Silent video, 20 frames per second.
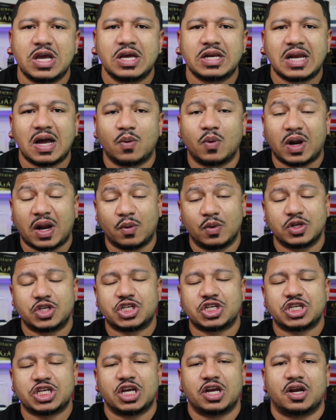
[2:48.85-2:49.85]
Now, what I would
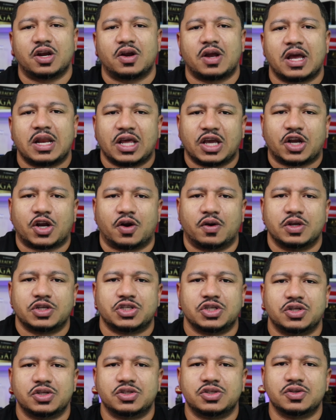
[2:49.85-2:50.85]
share and encourage
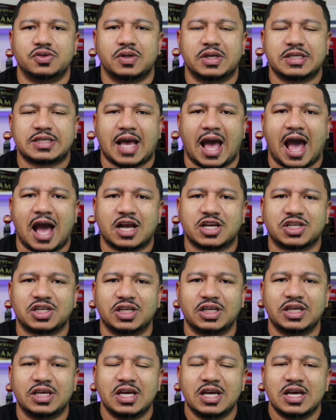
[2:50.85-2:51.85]
you to do is
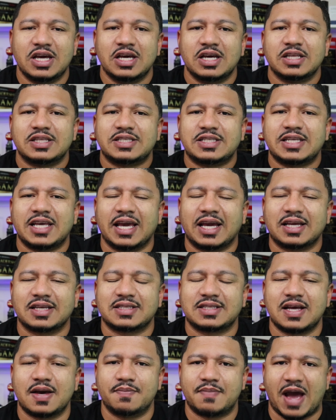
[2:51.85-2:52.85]
actually take a
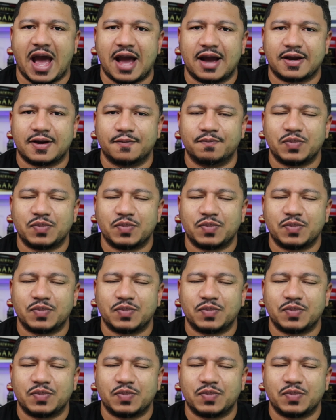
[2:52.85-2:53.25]
step back.